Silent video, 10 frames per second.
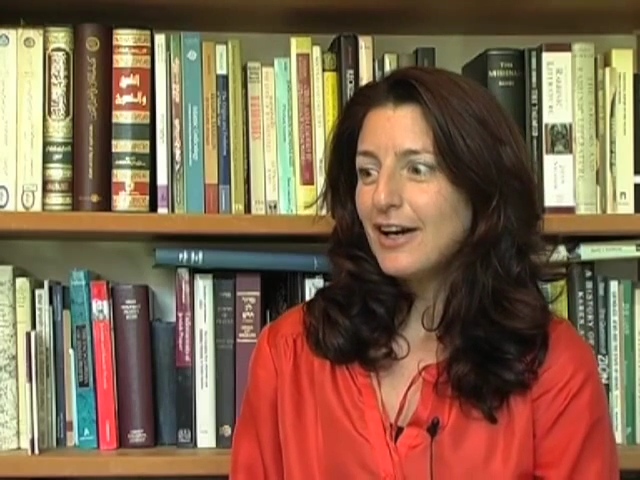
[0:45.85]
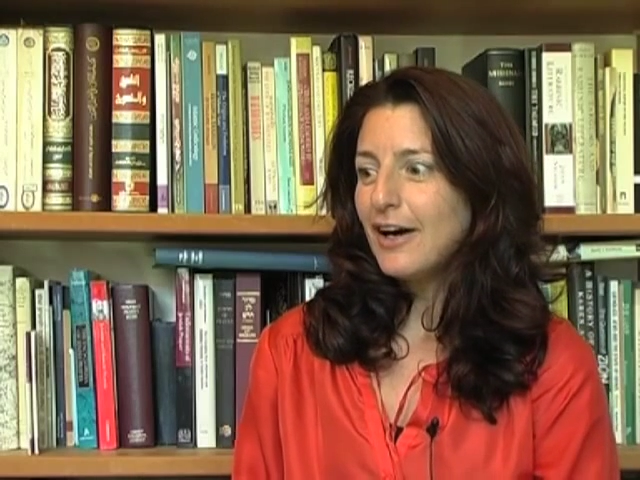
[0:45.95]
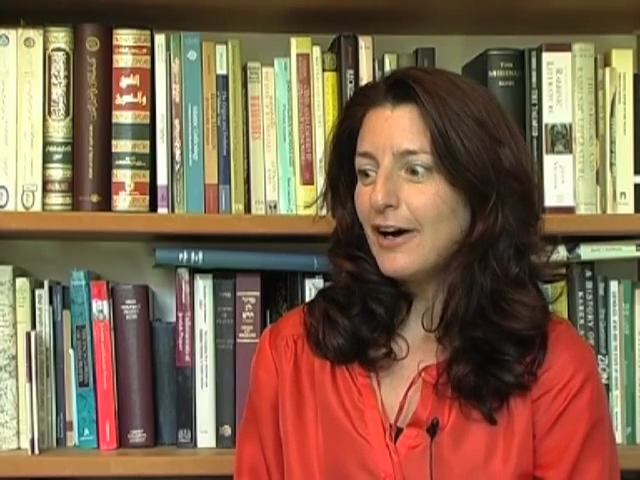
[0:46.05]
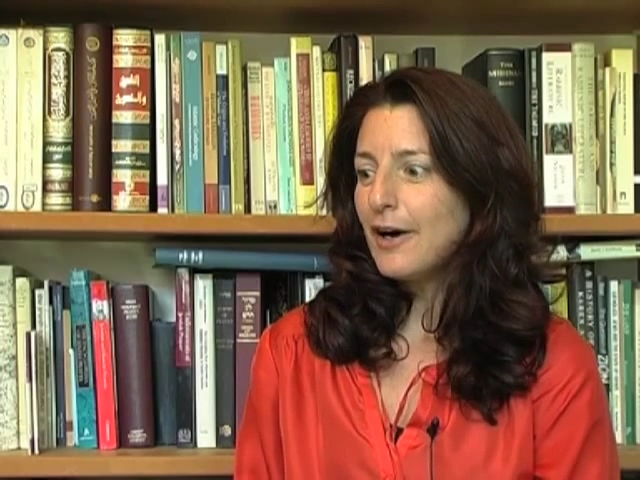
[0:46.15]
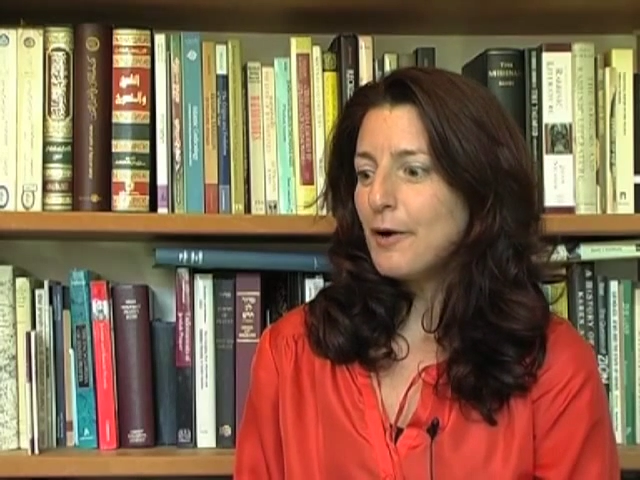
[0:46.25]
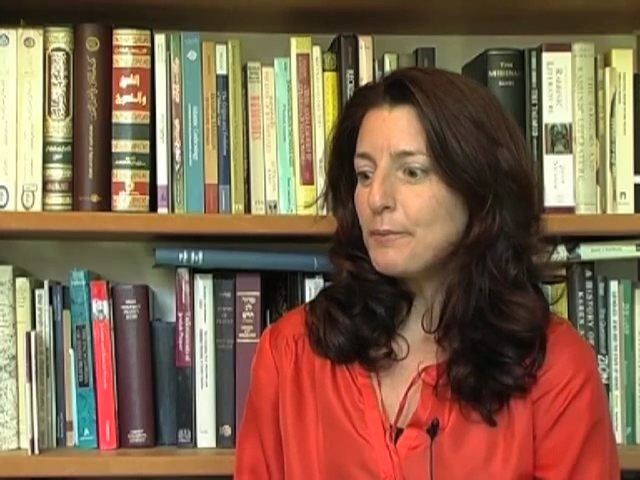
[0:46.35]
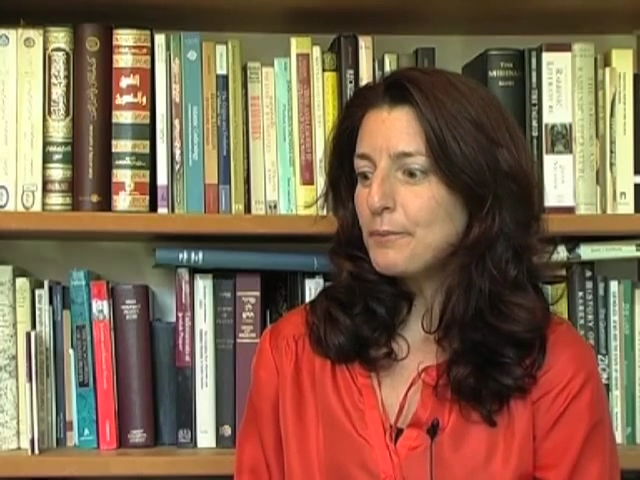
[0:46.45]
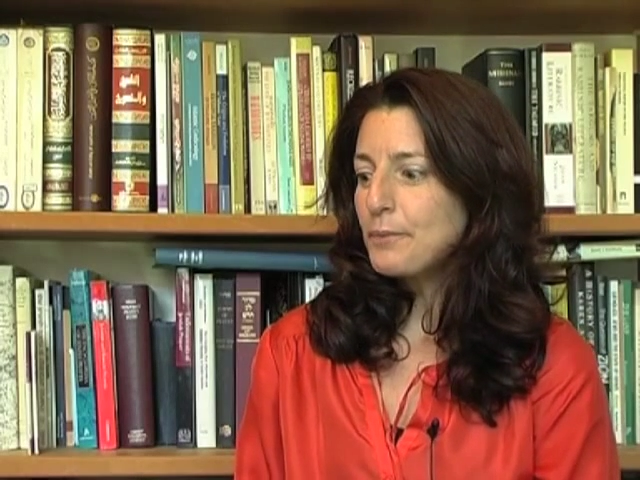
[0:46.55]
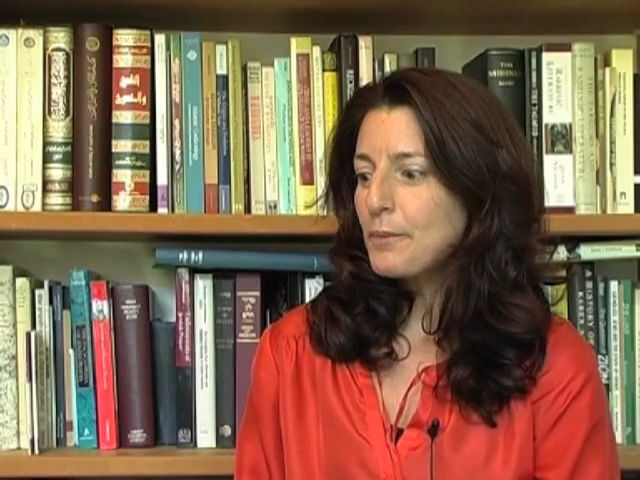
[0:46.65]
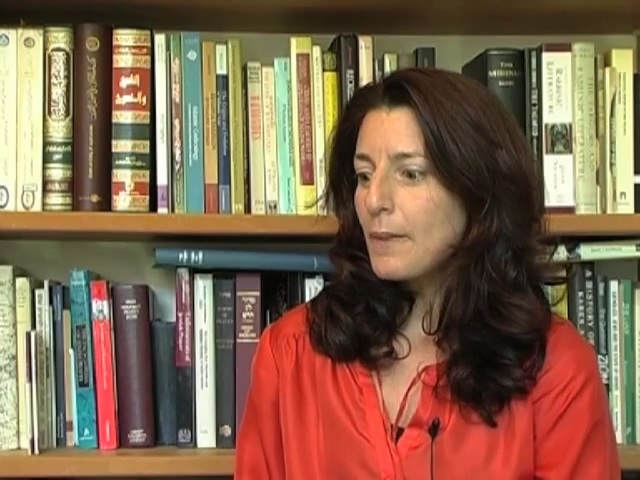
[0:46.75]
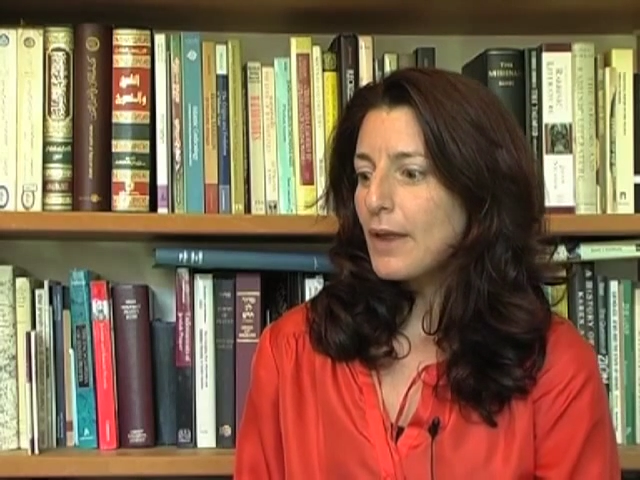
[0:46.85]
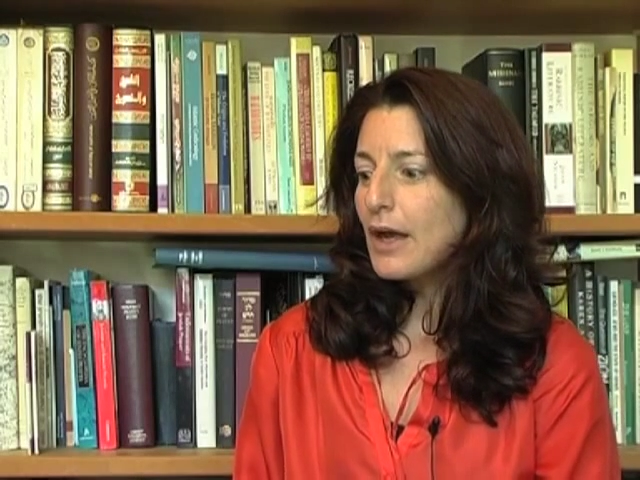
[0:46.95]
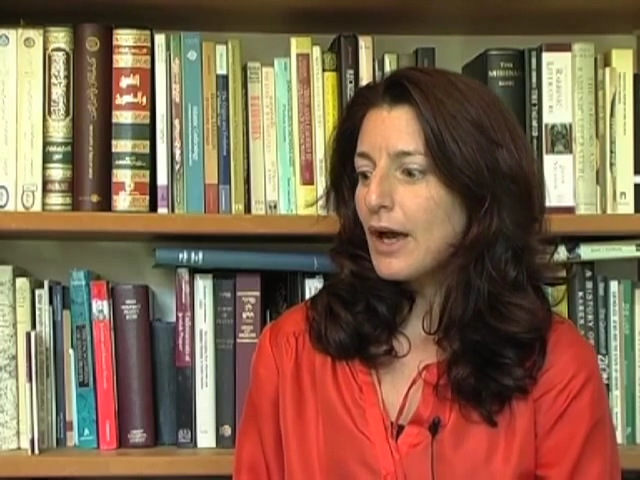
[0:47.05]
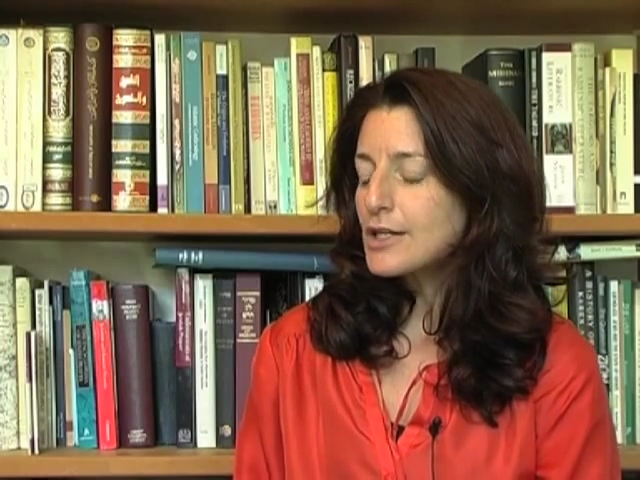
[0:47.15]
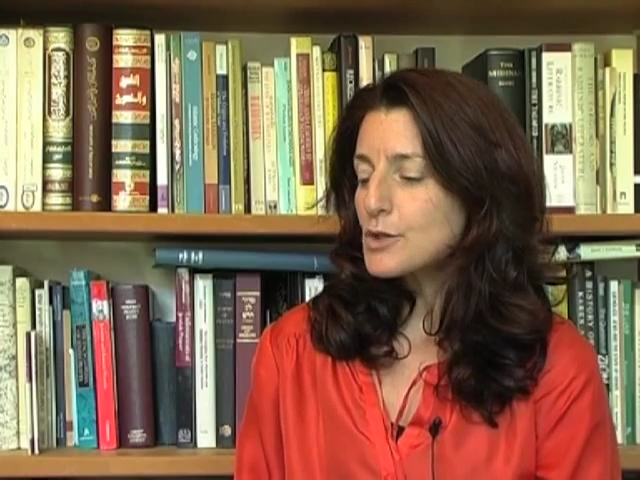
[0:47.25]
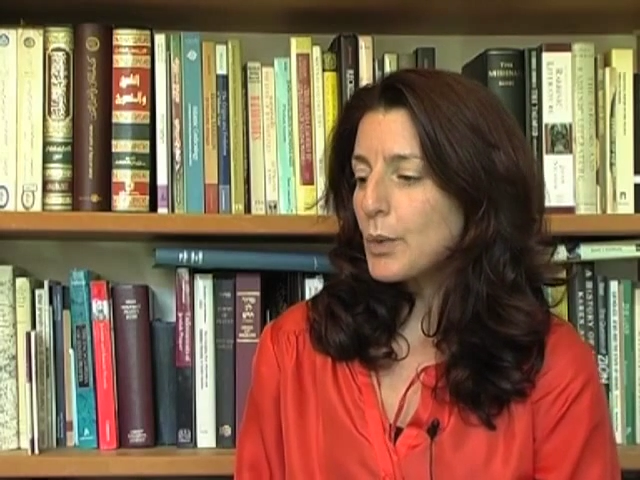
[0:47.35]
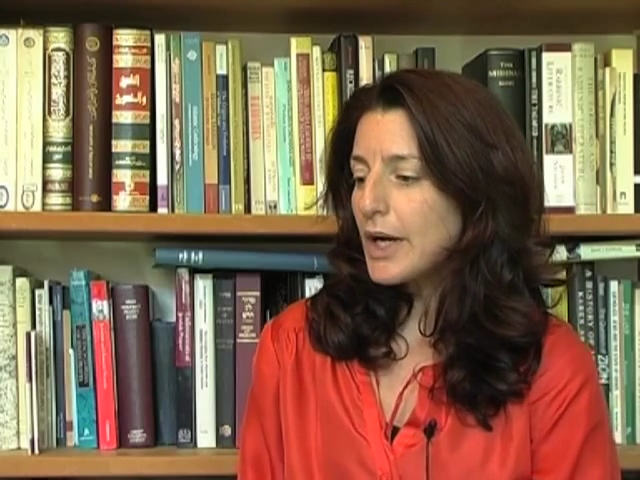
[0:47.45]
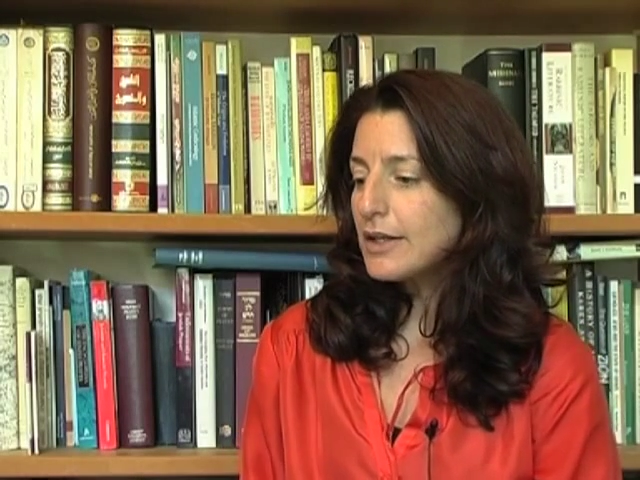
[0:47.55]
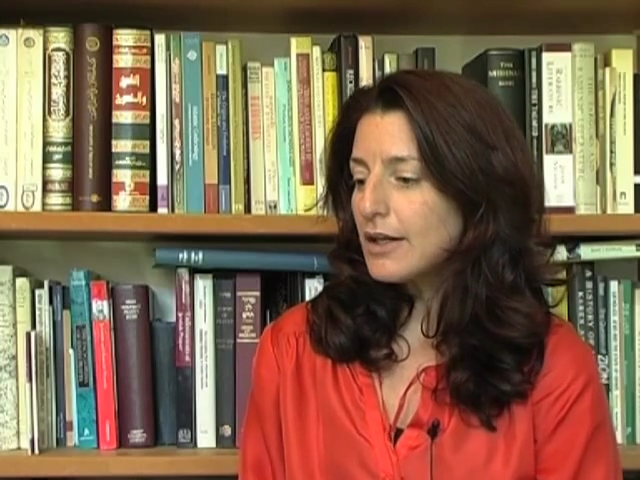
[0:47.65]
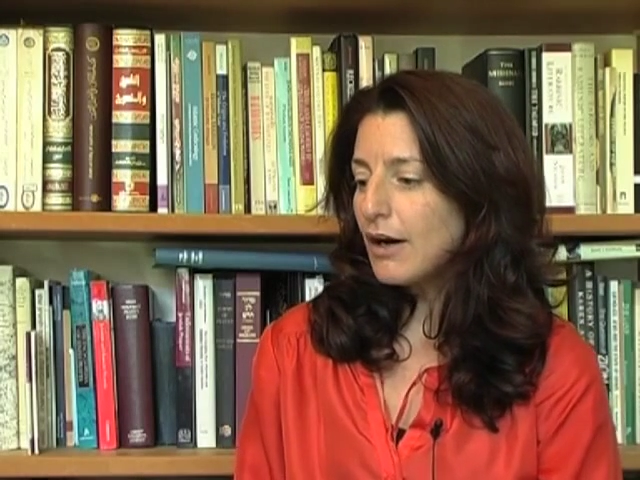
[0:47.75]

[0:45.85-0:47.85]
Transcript: And when